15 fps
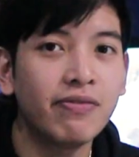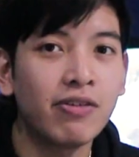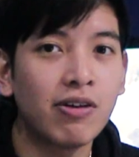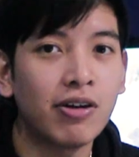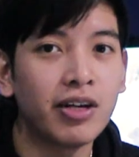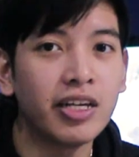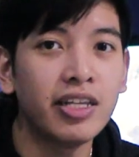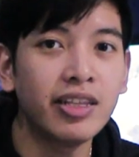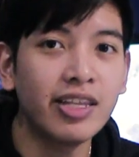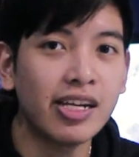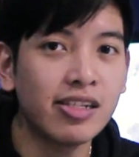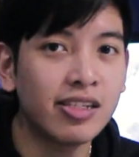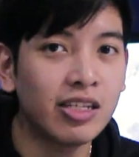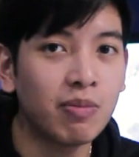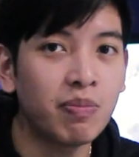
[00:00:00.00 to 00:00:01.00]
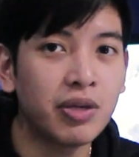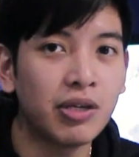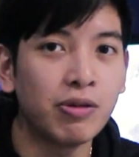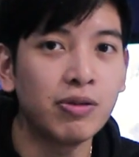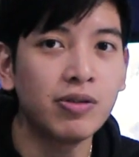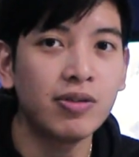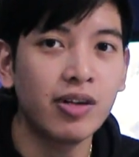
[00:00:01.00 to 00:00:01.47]
for Intel
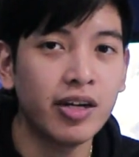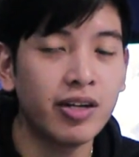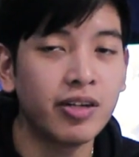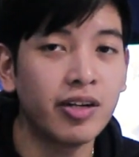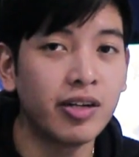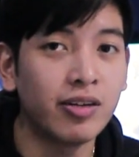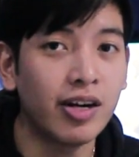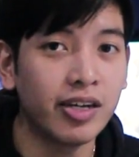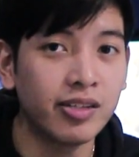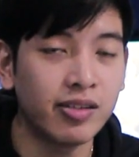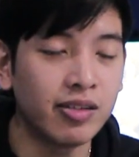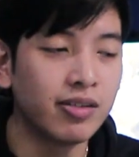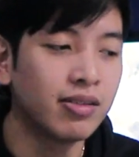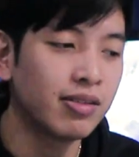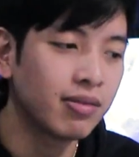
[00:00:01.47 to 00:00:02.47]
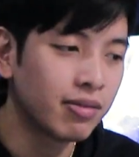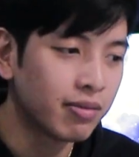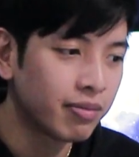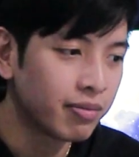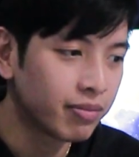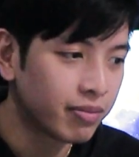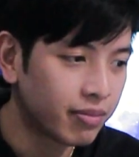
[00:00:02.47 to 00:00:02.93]
CPUs rather than Ryzen's.
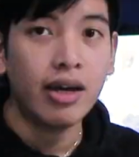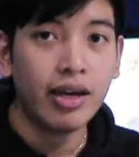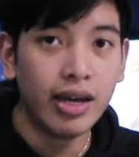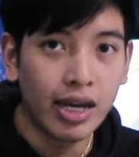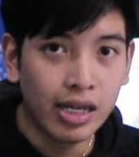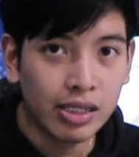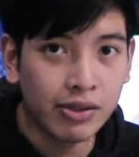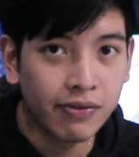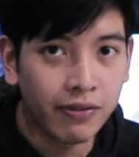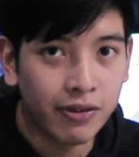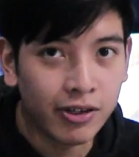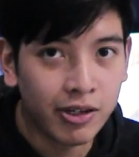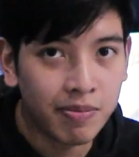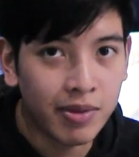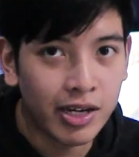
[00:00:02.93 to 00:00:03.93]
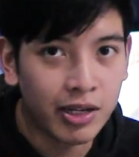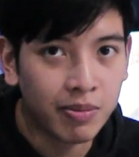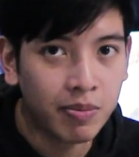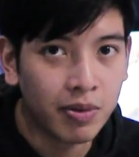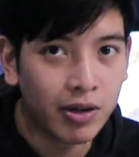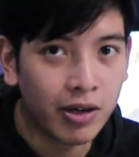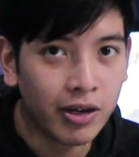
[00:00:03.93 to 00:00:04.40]
As for the
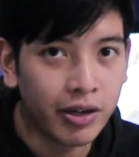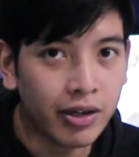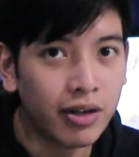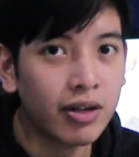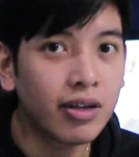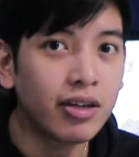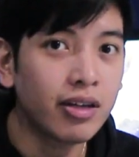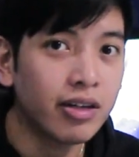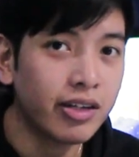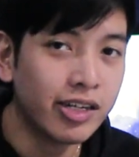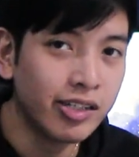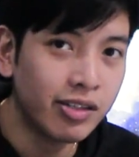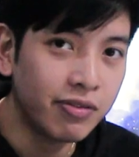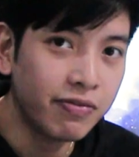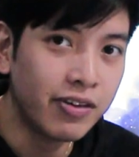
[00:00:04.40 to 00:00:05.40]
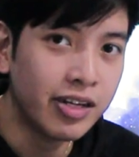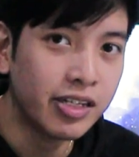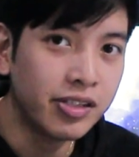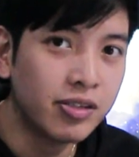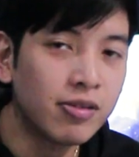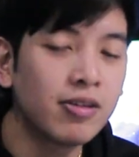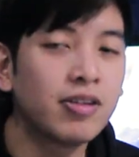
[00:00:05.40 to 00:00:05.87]
motherboard, there's a funny
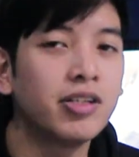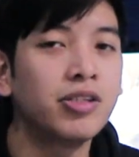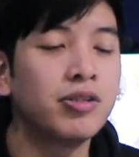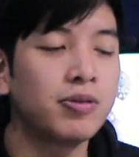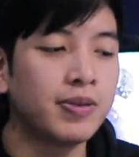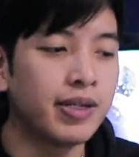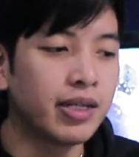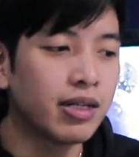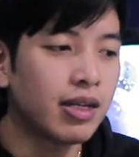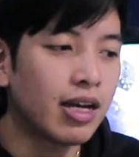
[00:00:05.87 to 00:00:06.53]
story to it.